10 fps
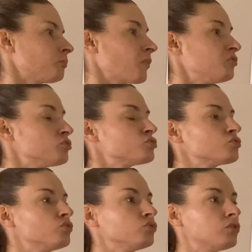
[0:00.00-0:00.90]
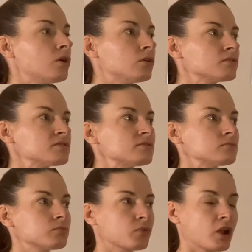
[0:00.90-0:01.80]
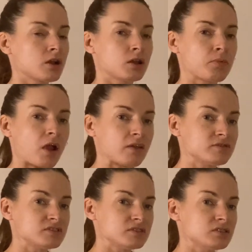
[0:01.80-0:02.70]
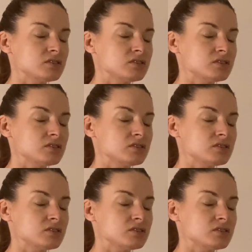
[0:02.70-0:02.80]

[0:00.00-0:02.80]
And there's laws regarding privacy